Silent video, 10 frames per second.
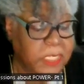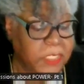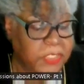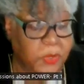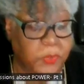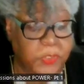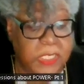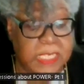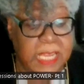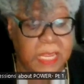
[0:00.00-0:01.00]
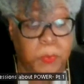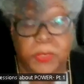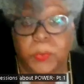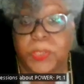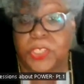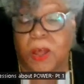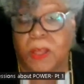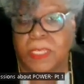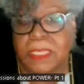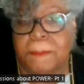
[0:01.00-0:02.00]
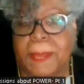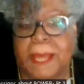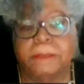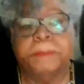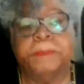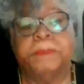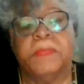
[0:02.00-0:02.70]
So today, what are we talking about?